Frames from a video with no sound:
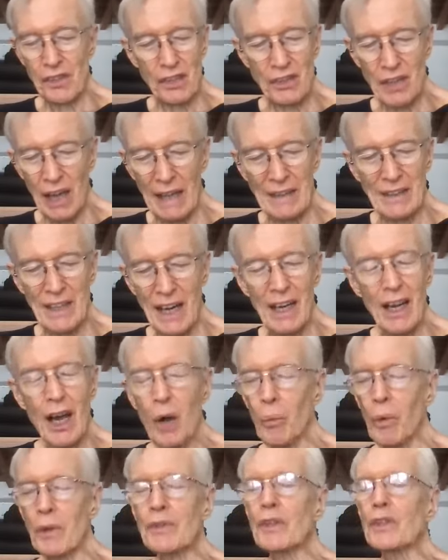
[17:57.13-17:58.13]
just like that.
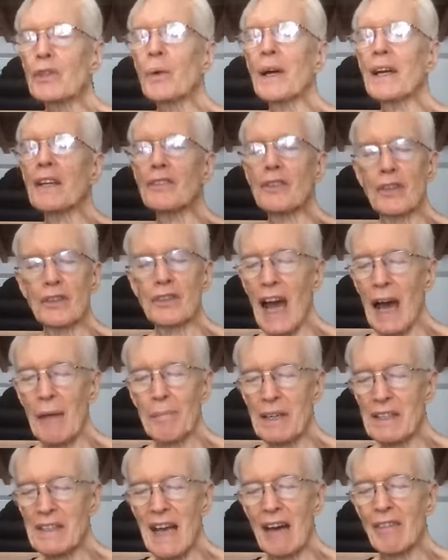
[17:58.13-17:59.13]
What you're doing is you're
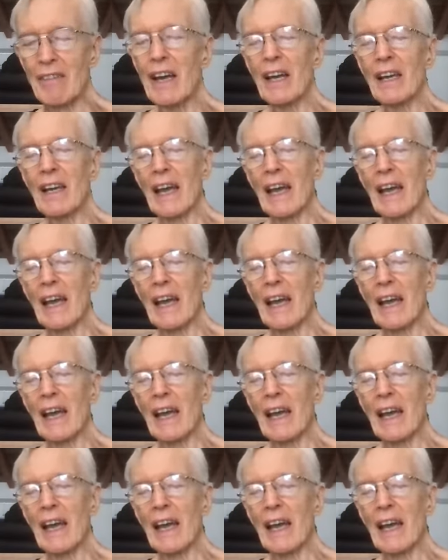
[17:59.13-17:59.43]
tapping down.